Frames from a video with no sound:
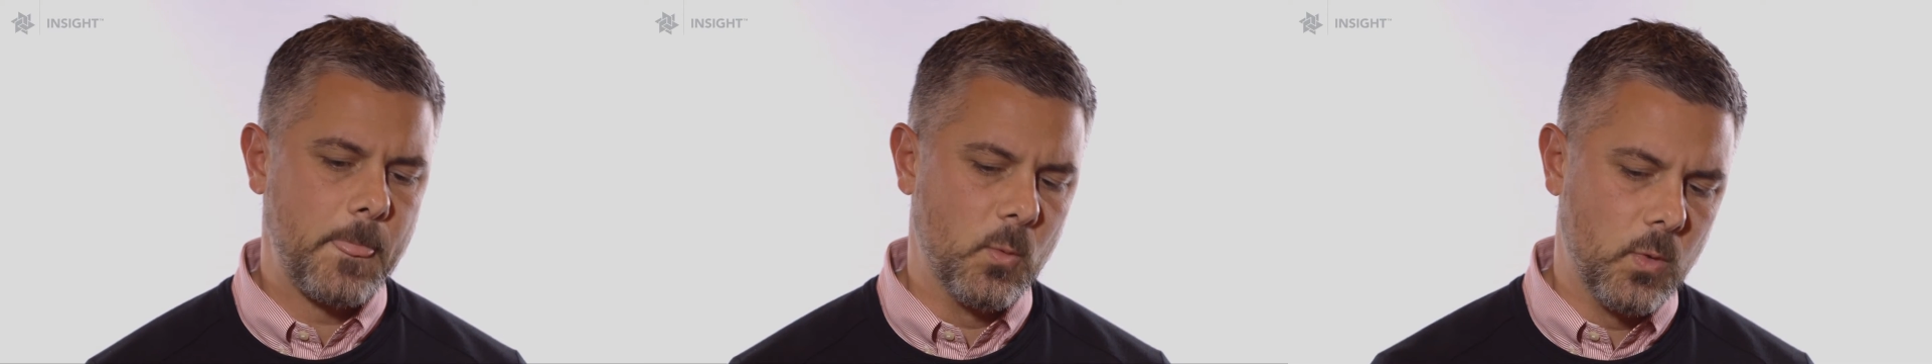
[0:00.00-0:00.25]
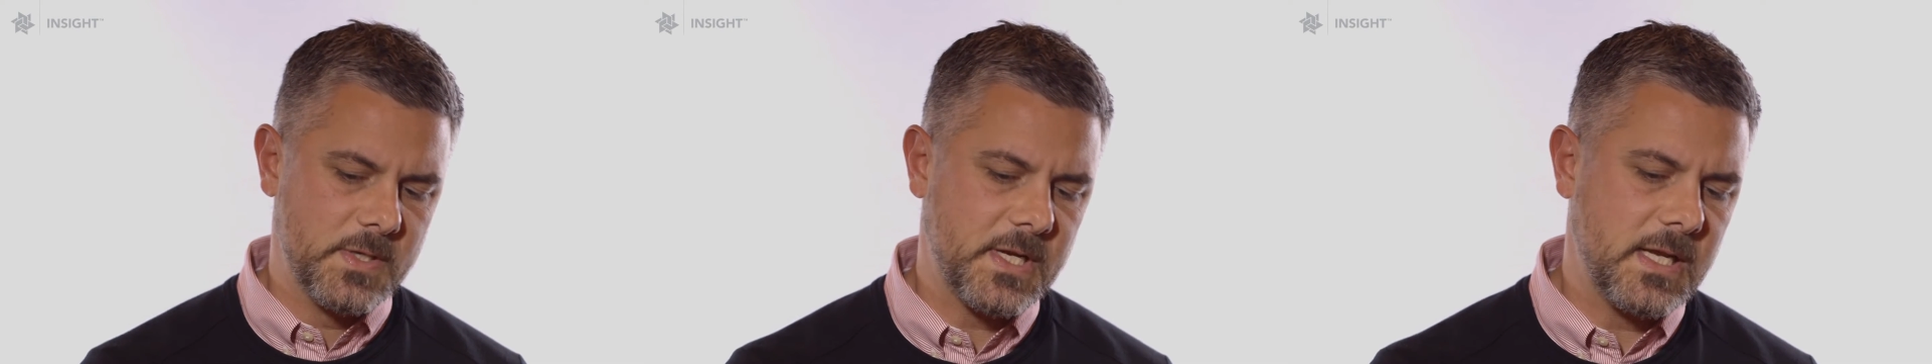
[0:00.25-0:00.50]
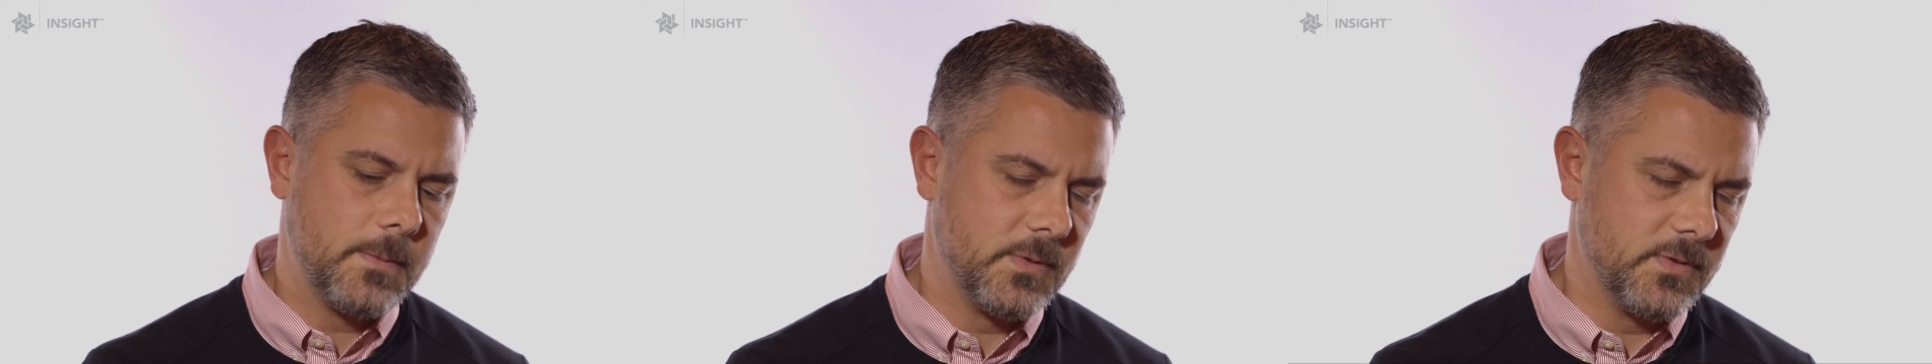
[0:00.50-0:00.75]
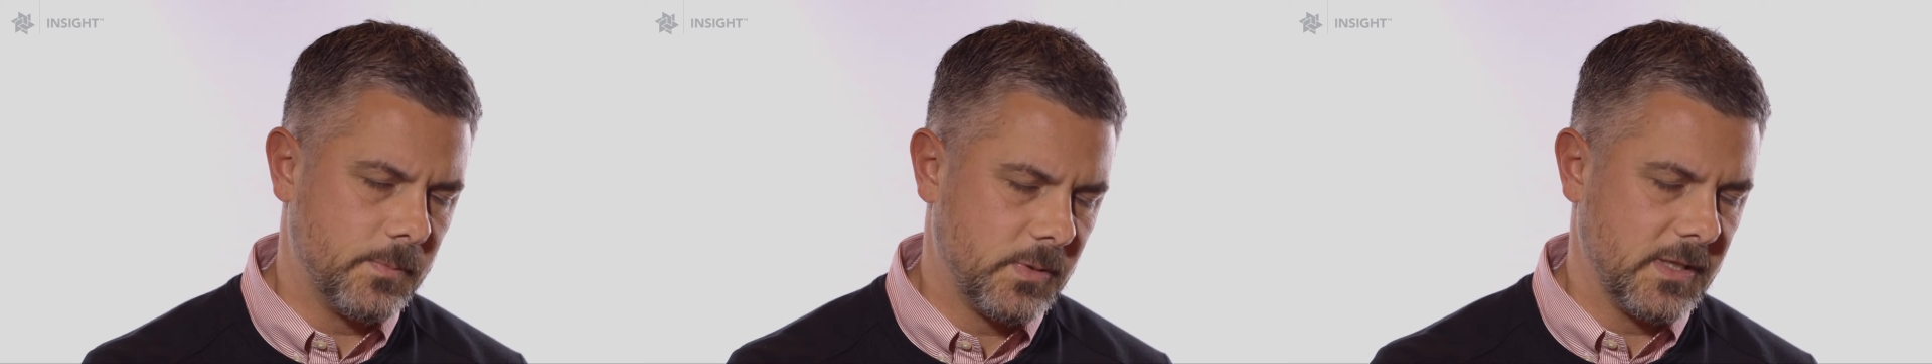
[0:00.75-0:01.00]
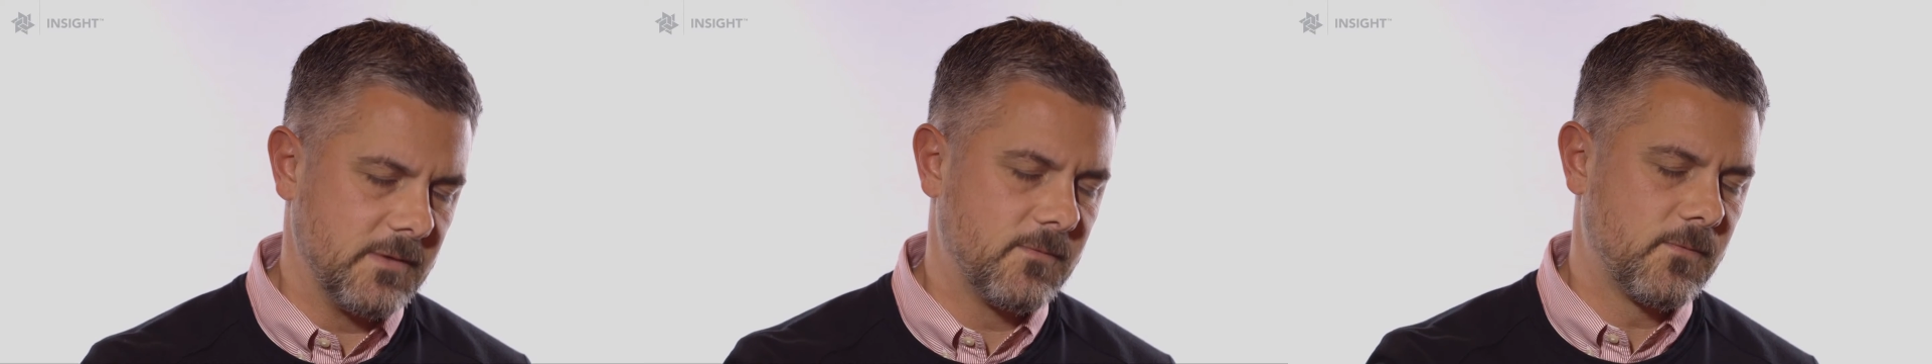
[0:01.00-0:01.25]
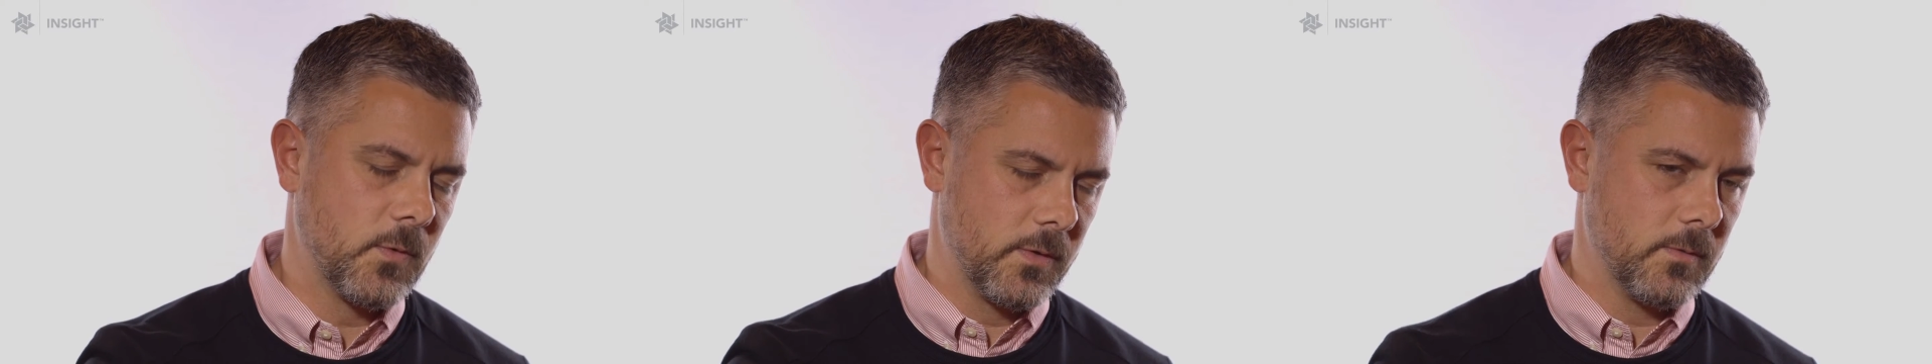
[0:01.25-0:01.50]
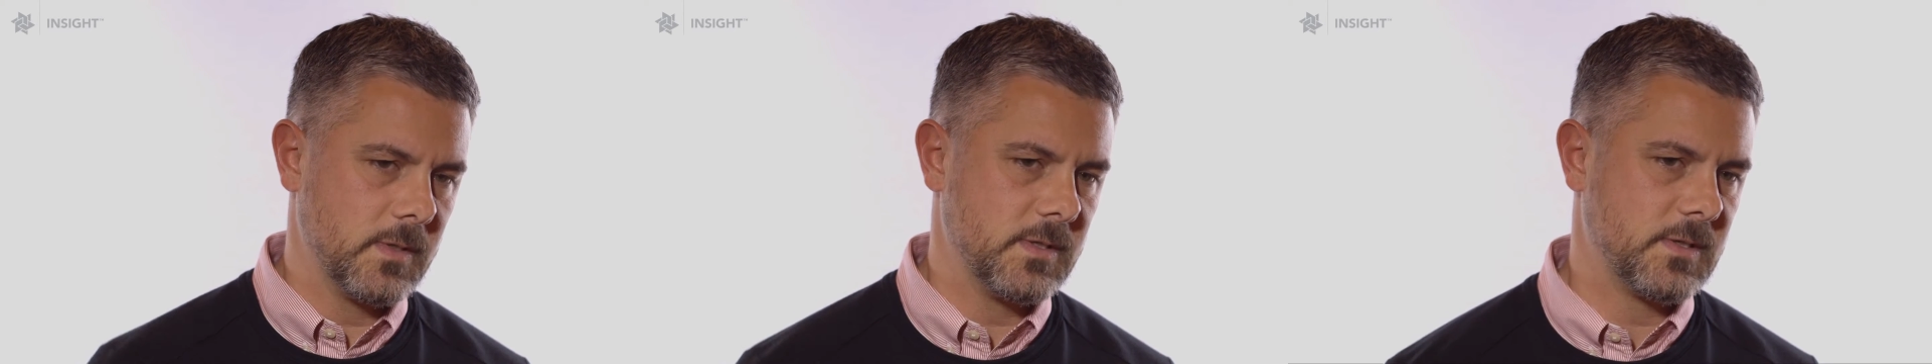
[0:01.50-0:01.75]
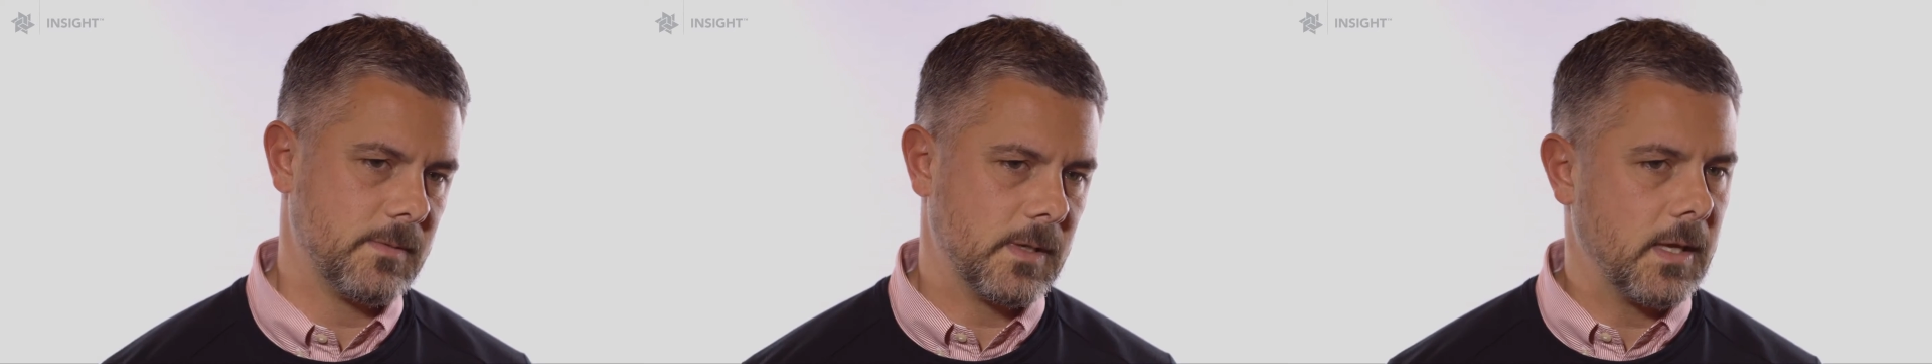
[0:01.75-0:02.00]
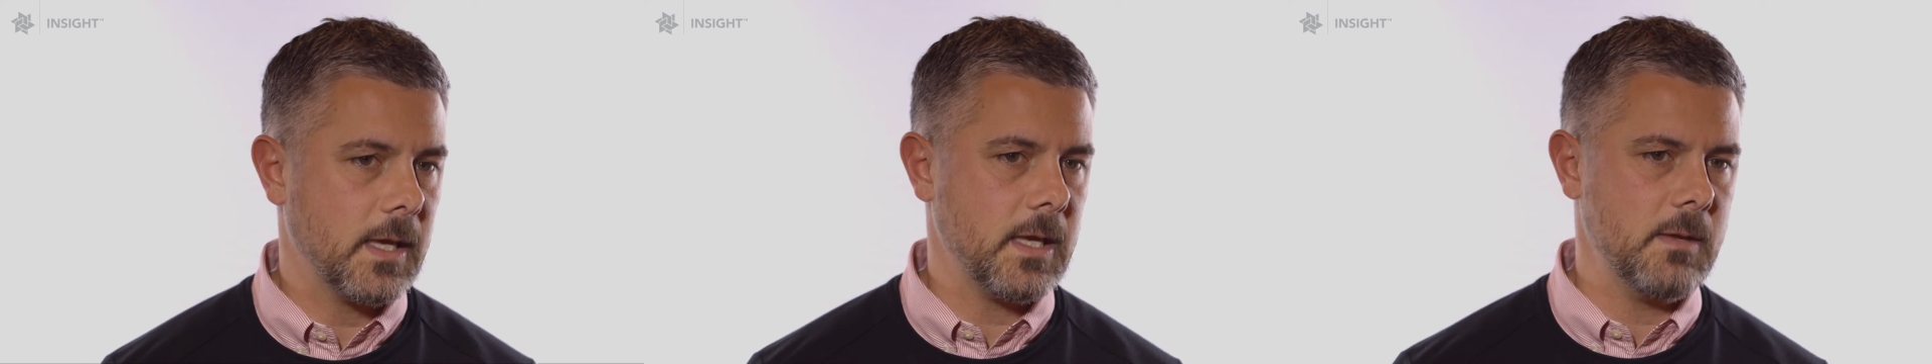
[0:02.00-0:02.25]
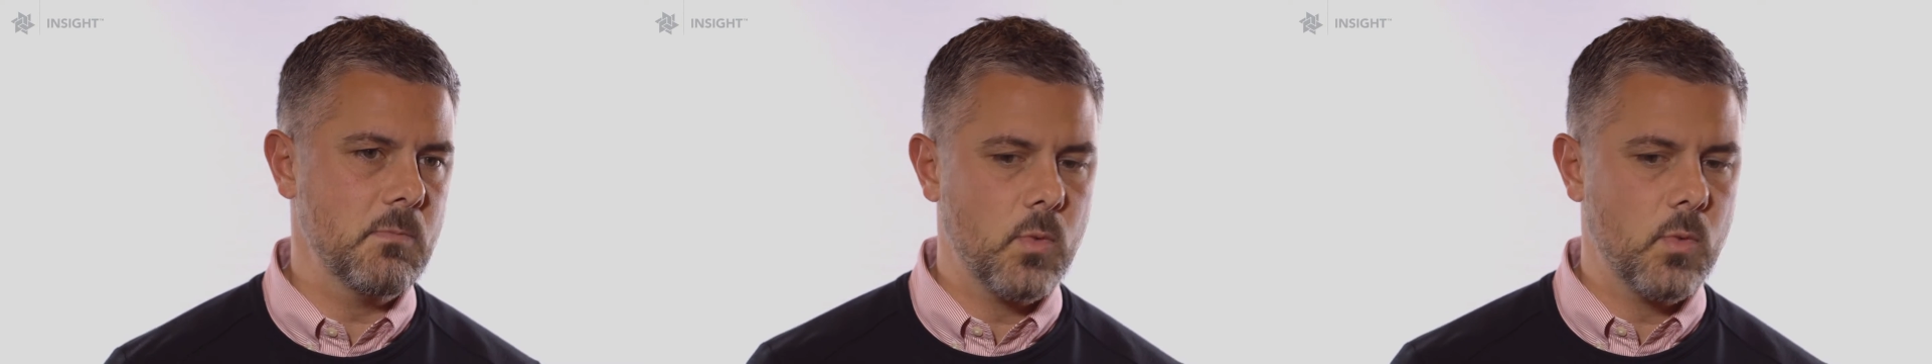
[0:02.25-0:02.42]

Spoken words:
Was I able to play further into the game?